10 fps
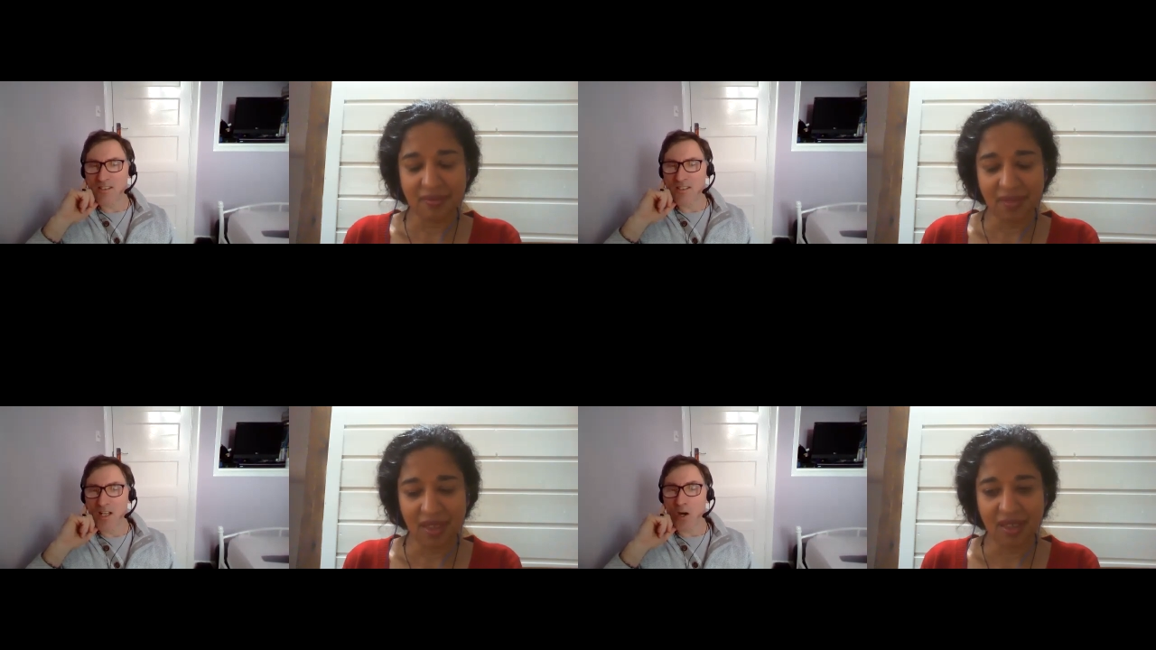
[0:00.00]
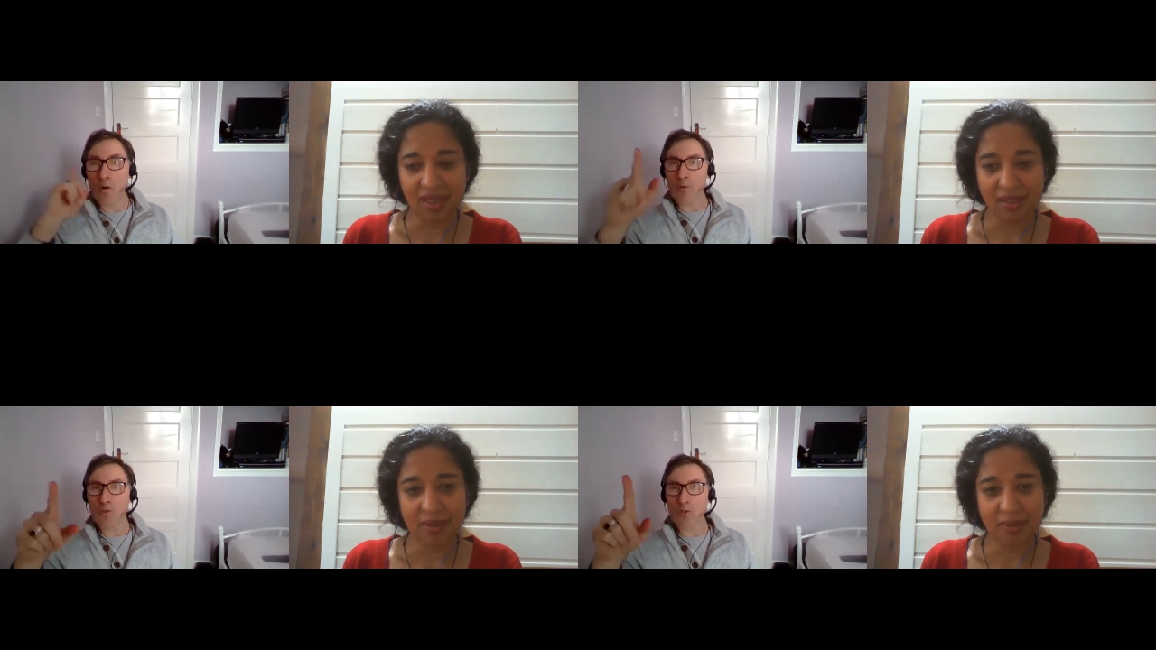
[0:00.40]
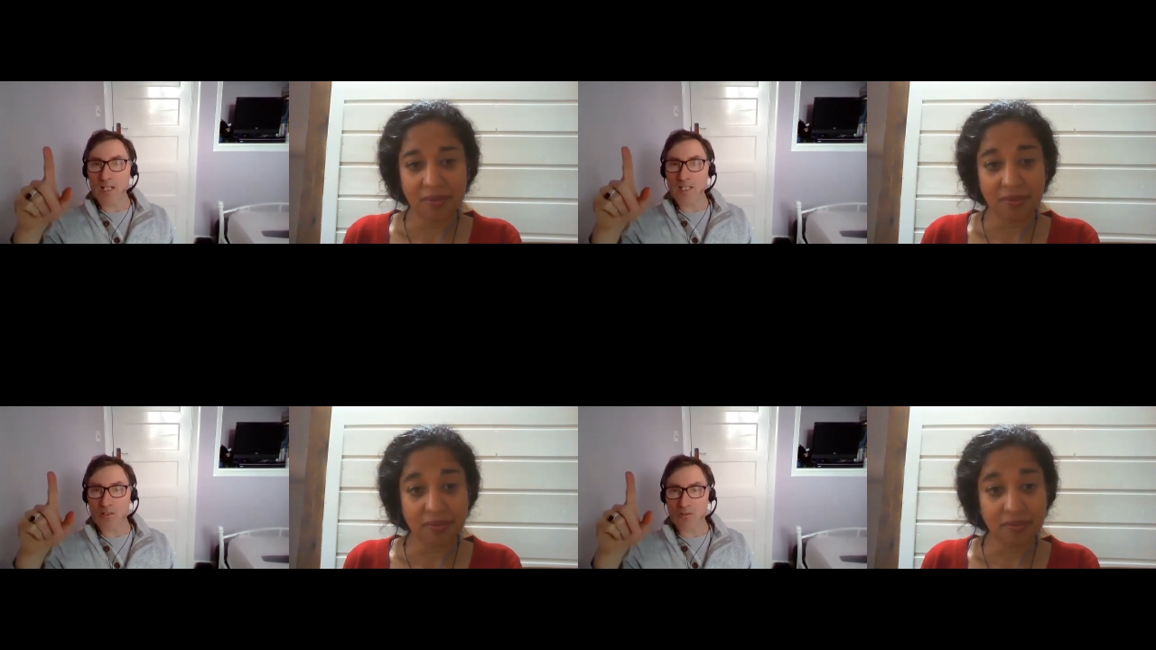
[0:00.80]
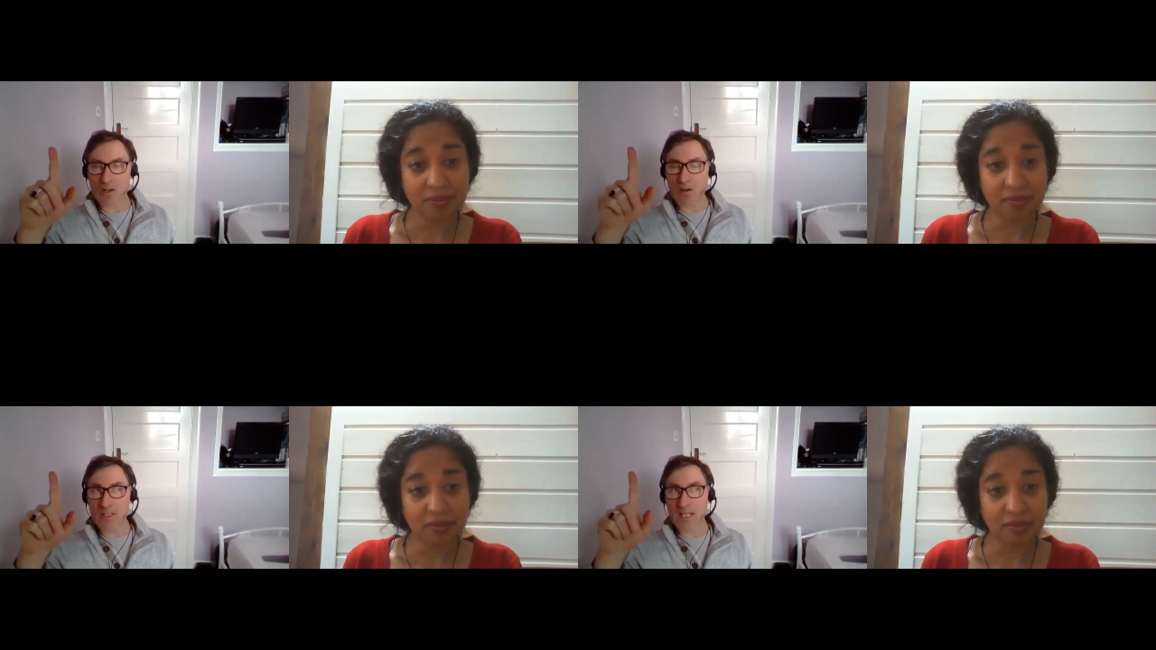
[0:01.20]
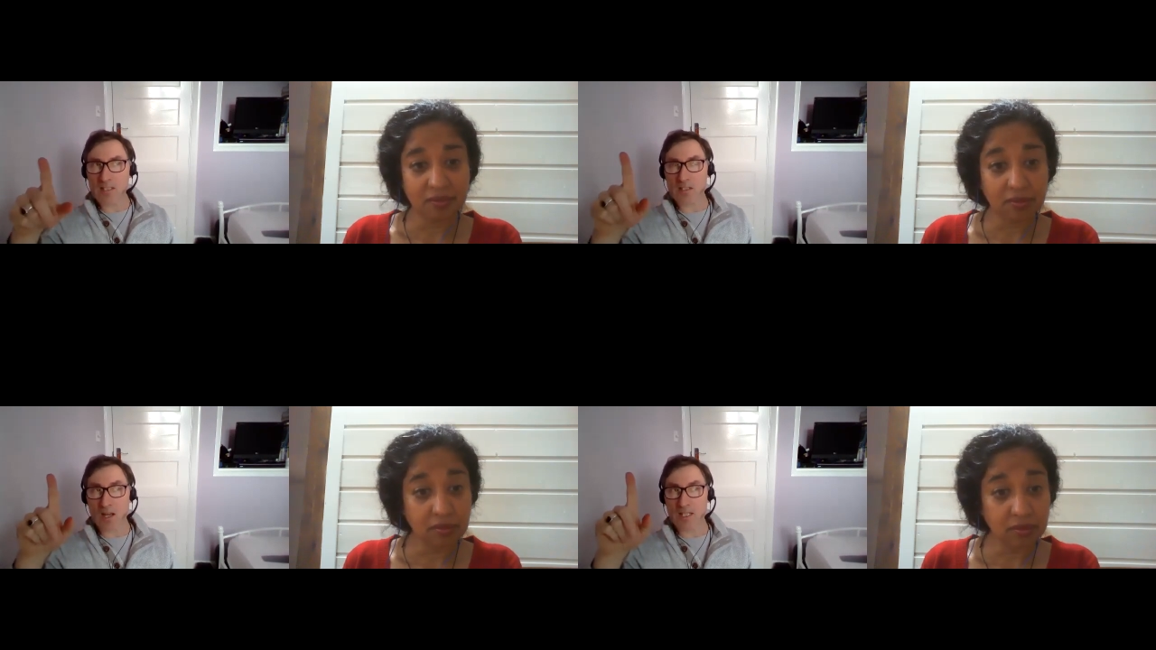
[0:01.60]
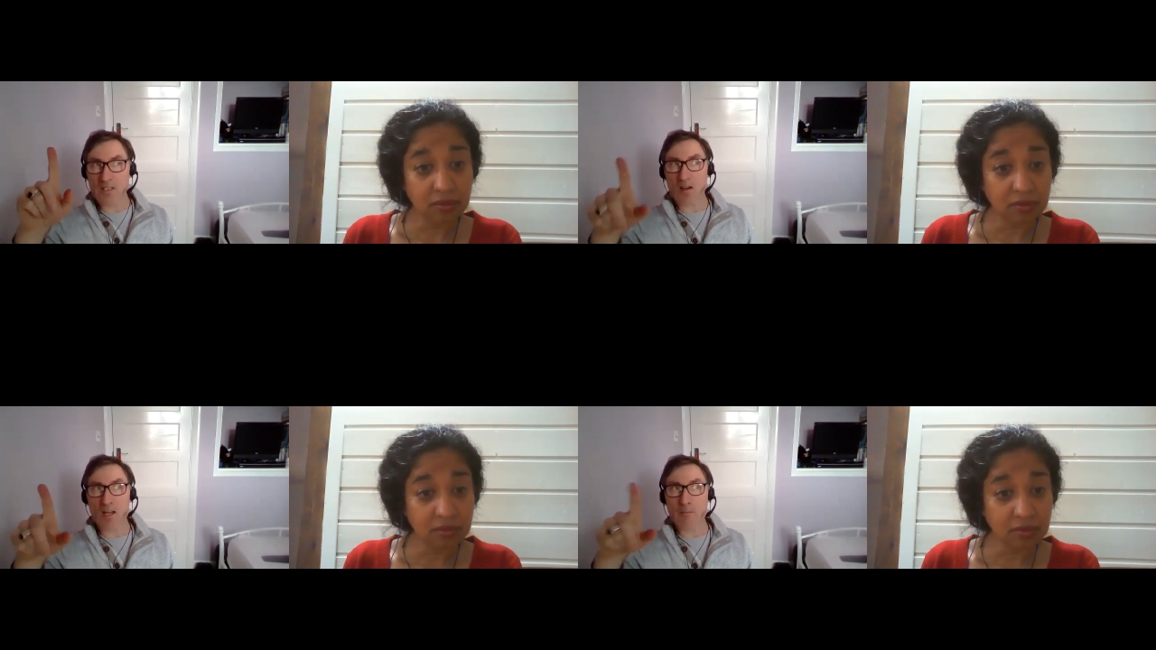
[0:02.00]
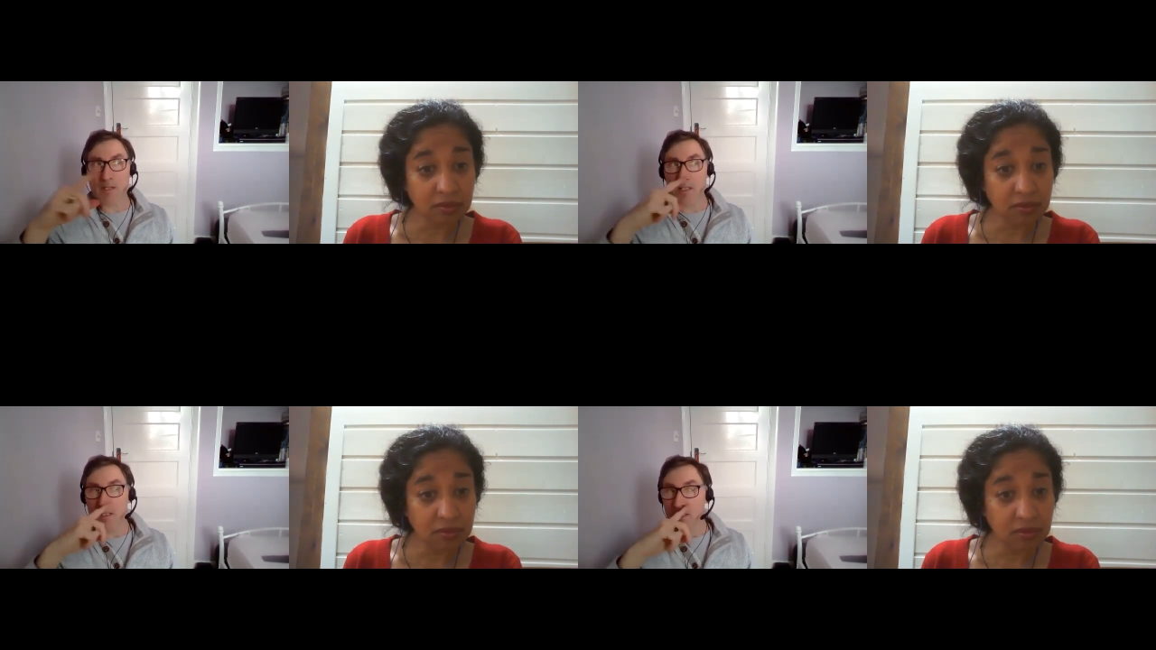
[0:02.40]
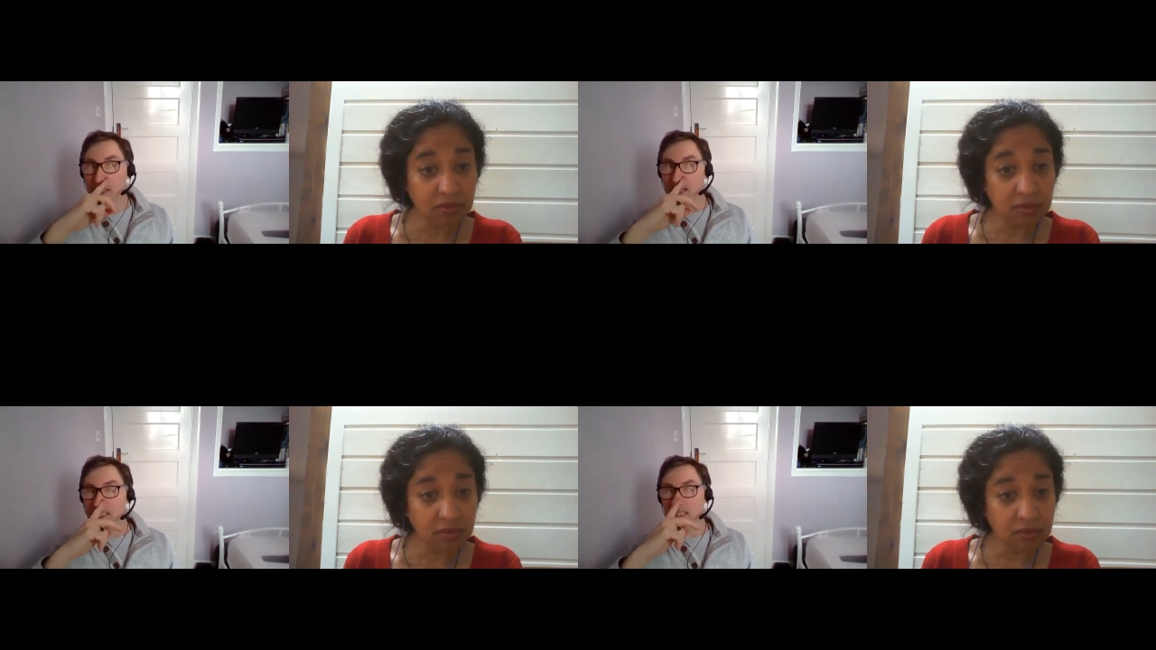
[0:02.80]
Speaker 1: Oh, I'm also on Instagram, on Insight Timer, and